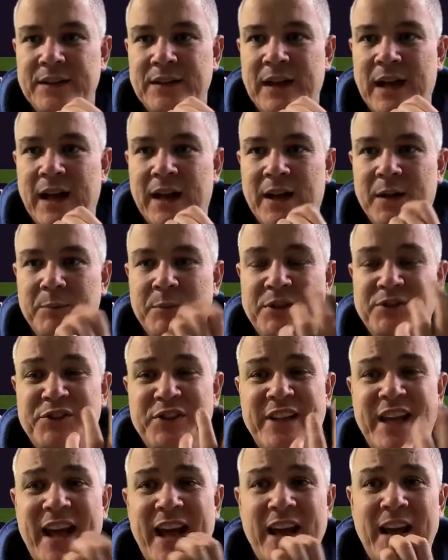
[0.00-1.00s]
Um, so
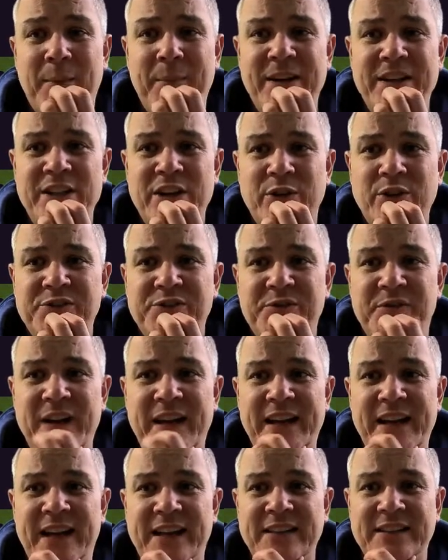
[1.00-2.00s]
yeah, I mean, Jonas
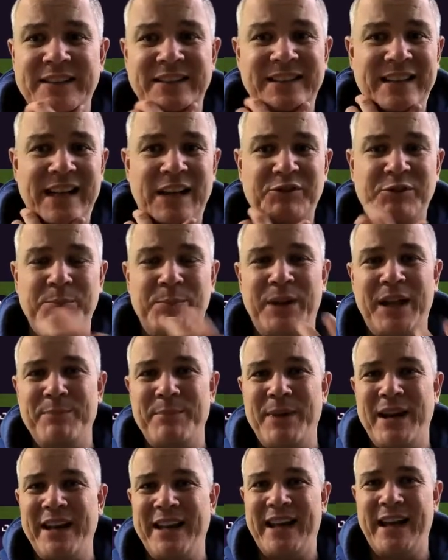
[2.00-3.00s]
Veyand, he hasn't played
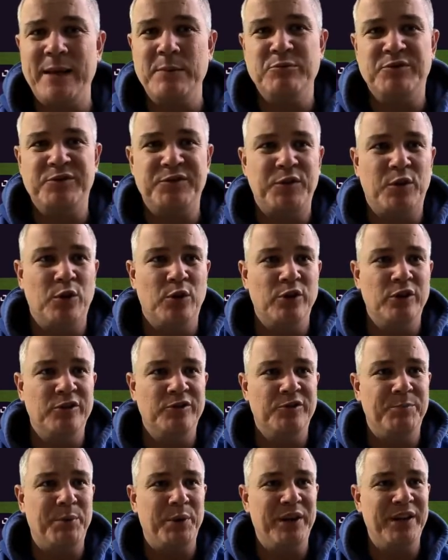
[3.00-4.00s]
many games for
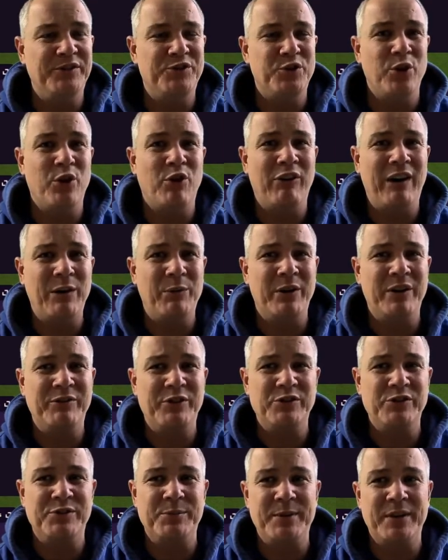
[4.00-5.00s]
us, but he's done all right when I've
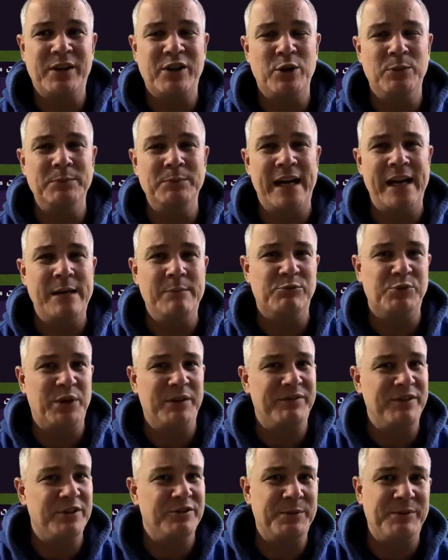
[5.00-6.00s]
used him in the cup games, when
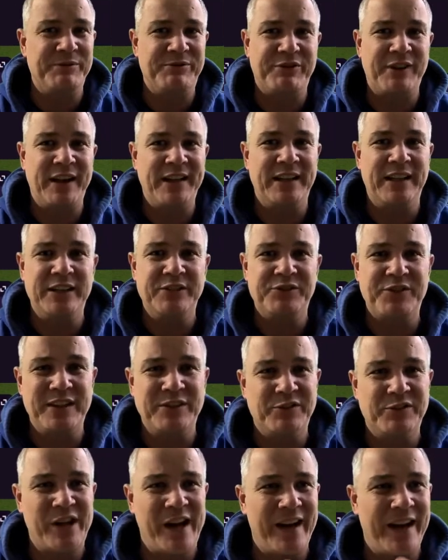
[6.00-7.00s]
I've used him in friendlies,
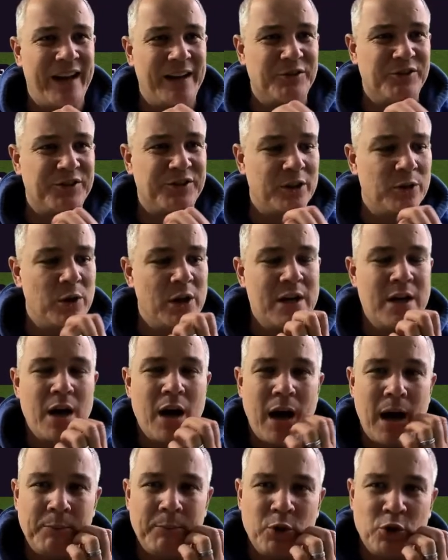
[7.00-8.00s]
things like that, so
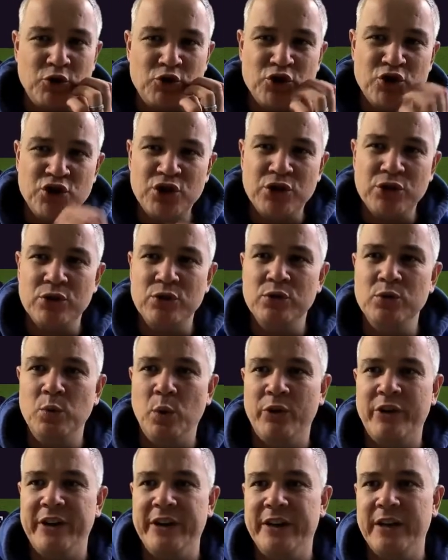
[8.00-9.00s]
I'm not too
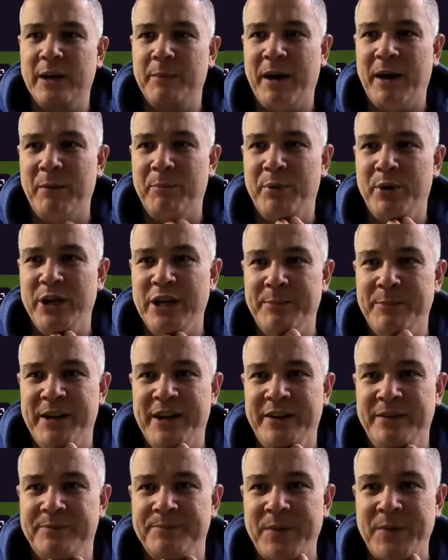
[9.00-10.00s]
worried about putting him
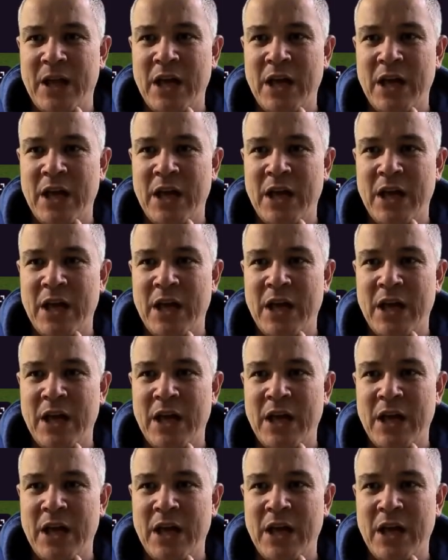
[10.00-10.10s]
in.